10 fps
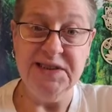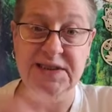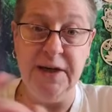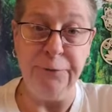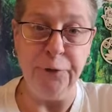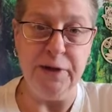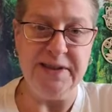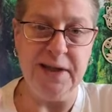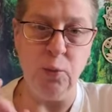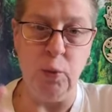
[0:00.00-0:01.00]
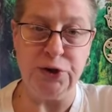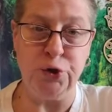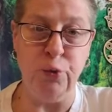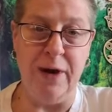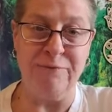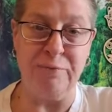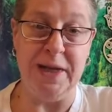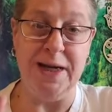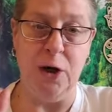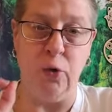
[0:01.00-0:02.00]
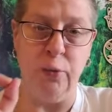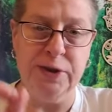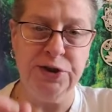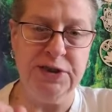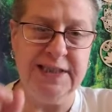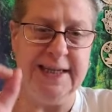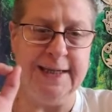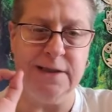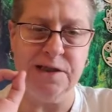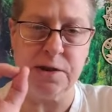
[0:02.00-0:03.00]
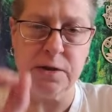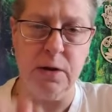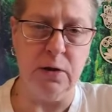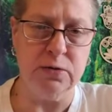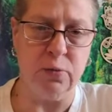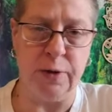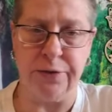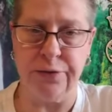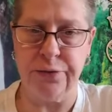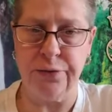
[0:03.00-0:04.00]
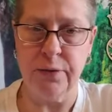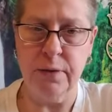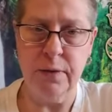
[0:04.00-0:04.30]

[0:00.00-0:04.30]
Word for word: different than what you have been originally installed with.